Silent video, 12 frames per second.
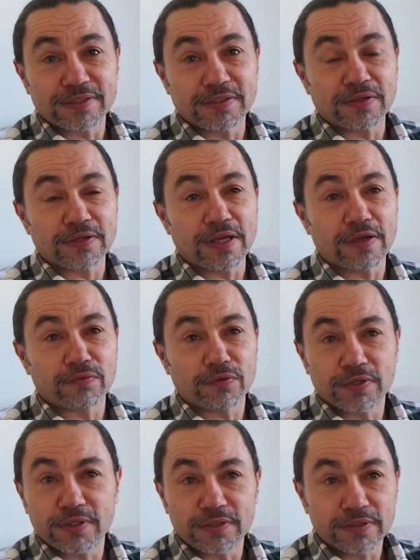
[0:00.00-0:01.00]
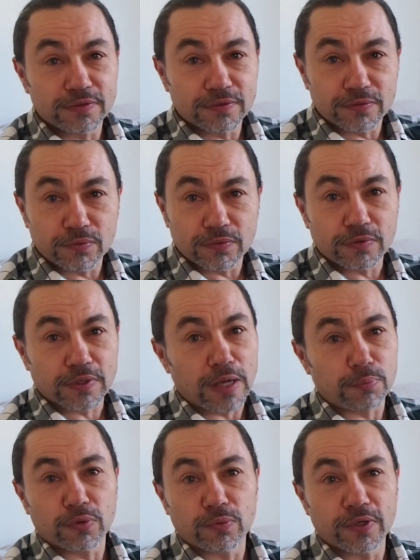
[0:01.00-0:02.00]
You know, every
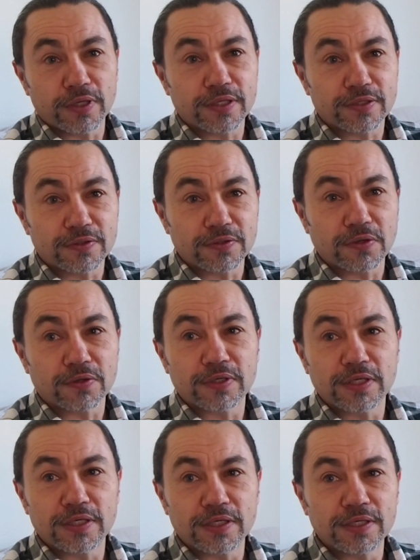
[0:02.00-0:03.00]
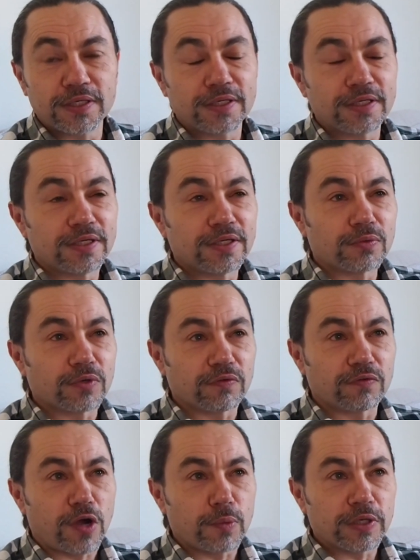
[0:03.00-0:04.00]
couple of weeks, you know, he would
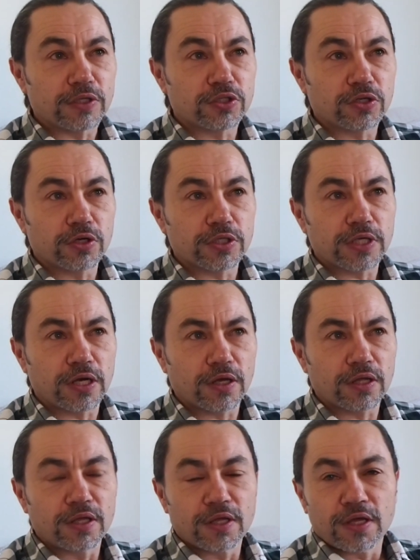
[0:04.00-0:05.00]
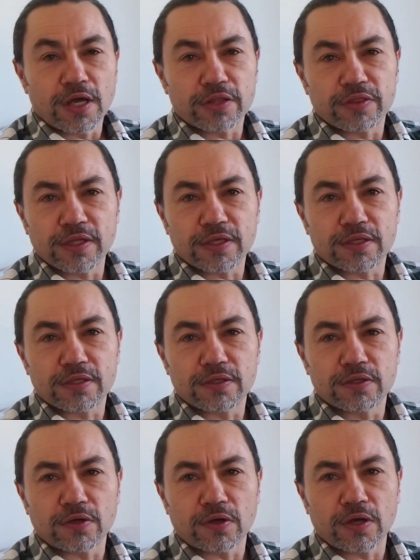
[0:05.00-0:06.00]
invite me to church. And I, I think,
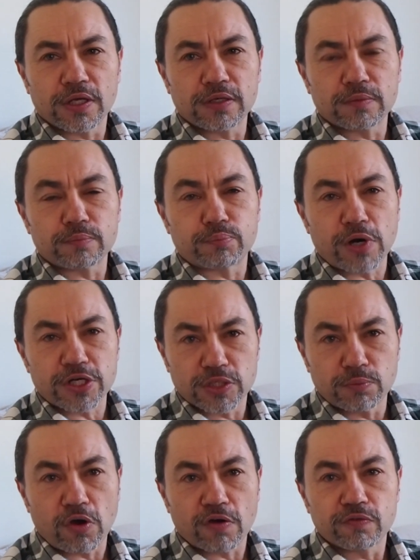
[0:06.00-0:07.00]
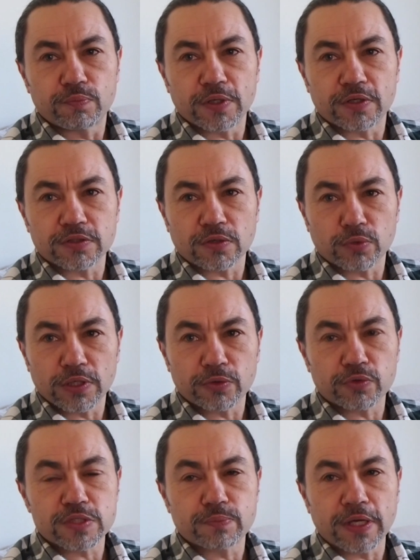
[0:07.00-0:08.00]
you know, I didn't brush him off because I really
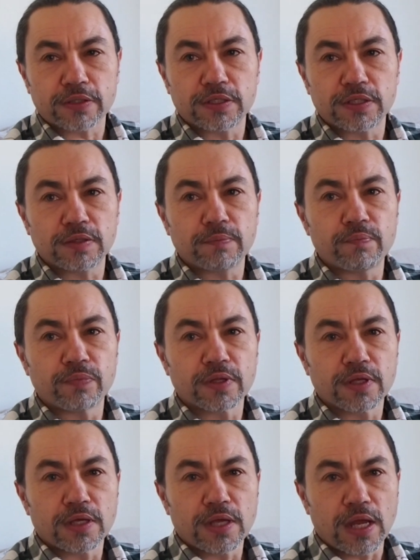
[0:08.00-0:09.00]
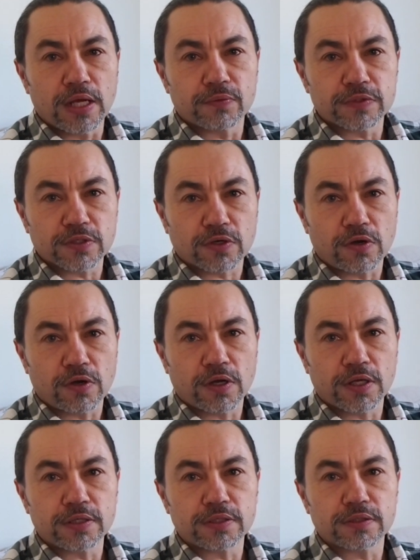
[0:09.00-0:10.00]
respected him and he was a
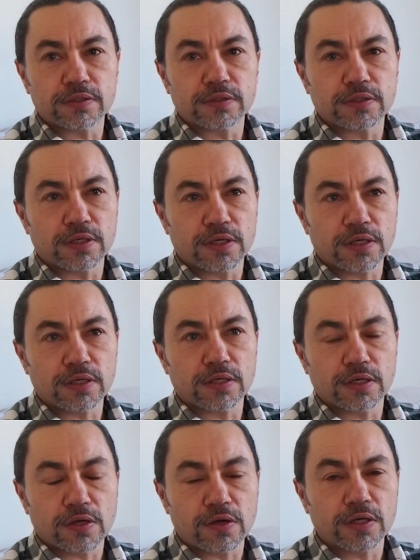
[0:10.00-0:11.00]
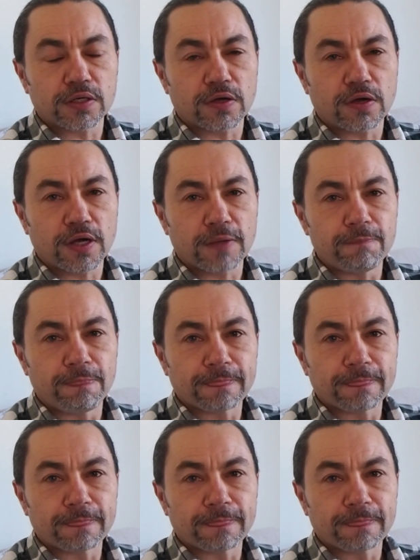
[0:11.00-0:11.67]
kind, uh, kind guy.